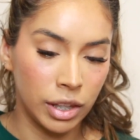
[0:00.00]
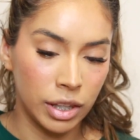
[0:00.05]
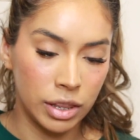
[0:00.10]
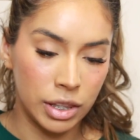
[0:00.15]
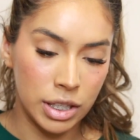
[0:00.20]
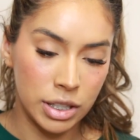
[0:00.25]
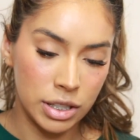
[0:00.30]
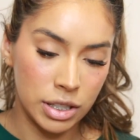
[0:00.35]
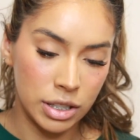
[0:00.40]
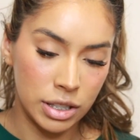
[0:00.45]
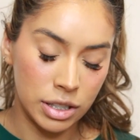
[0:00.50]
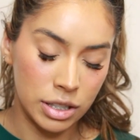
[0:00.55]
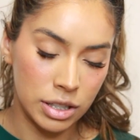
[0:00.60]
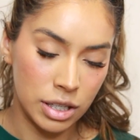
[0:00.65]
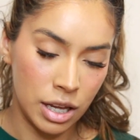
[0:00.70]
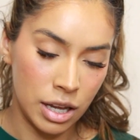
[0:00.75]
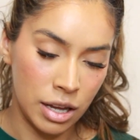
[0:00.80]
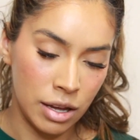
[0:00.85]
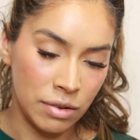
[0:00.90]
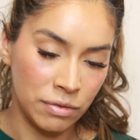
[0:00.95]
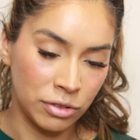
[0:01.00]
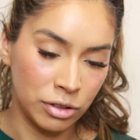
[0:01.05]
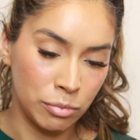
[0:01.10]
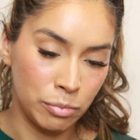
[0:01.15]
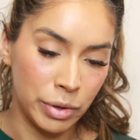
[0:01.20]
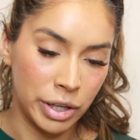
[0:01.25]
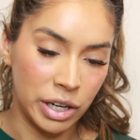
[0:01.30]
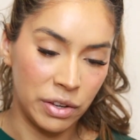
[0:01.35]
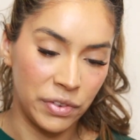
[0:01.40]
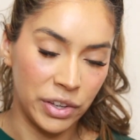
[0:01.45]
This is from
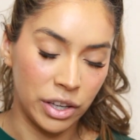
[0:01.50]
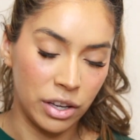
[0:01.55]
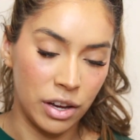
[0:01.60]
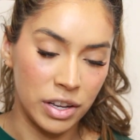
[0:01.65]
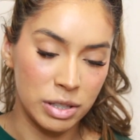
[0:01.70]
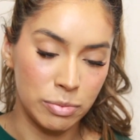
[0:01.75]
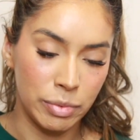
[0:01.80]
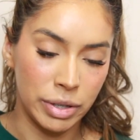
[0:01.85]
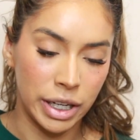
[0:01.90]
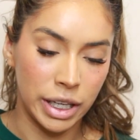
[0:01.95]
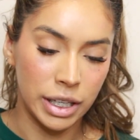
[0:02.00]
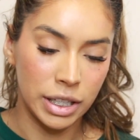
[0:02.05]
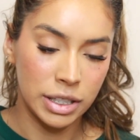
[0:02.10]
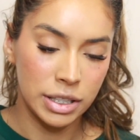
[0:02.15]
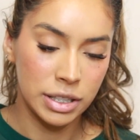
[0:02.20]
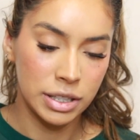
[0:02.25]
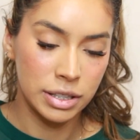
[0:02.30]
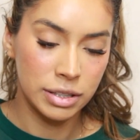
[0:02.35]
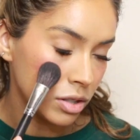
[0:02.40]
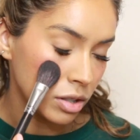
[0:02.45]
Benefit Cosmetics.